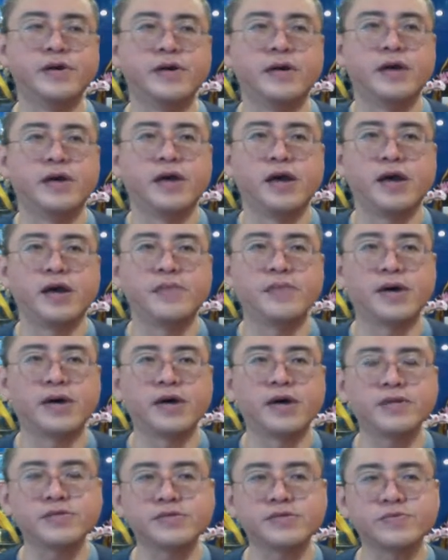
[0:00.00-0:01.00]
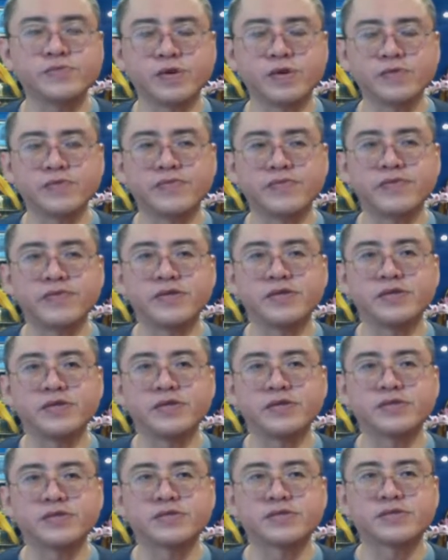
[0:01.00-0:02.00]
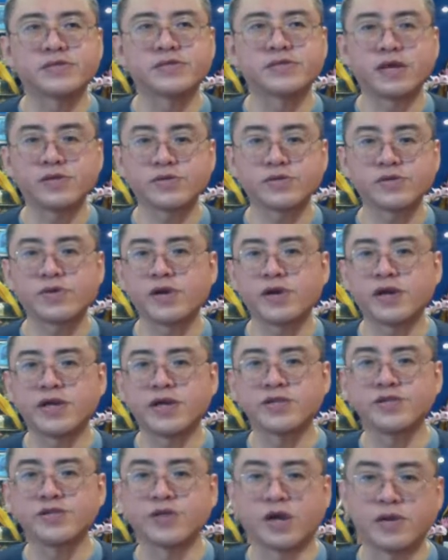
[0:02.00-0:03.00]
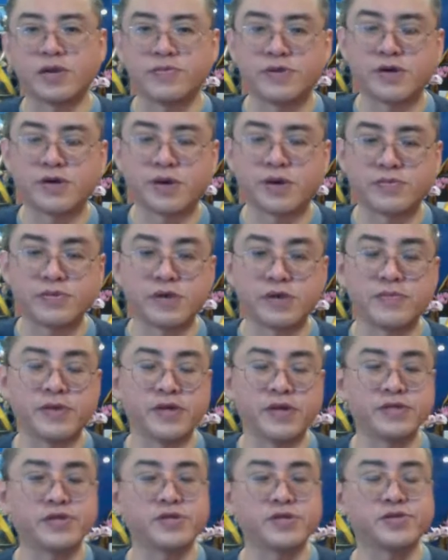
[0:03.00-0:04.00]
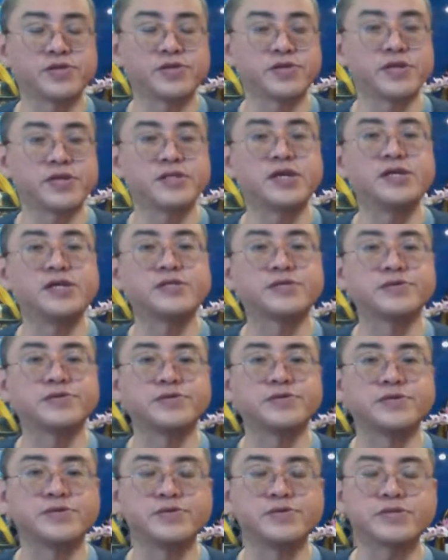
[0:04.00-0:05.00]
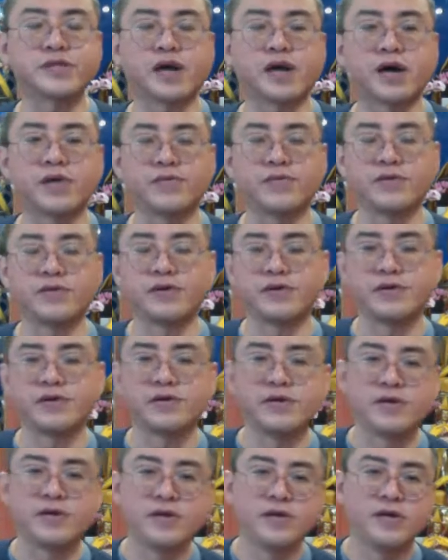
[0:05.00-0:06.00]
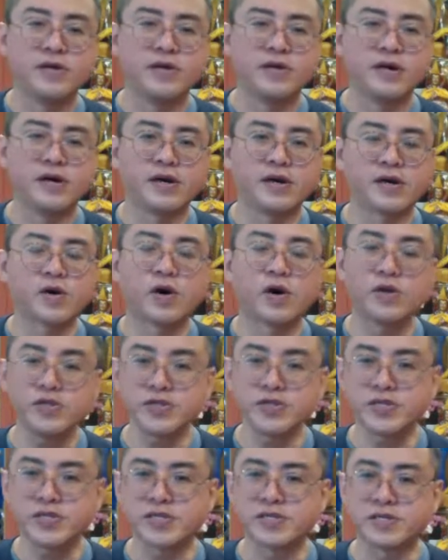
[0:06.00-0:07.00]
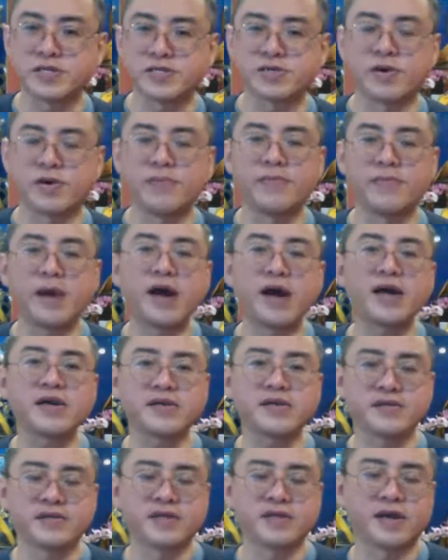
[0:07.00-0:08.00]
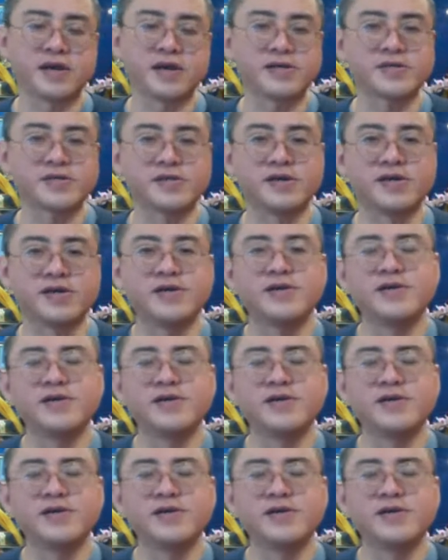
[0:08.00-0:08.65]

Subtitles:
help us work with it, it's actually quite an enjoyable object of meditation, and that is to use our consciousness or mind as the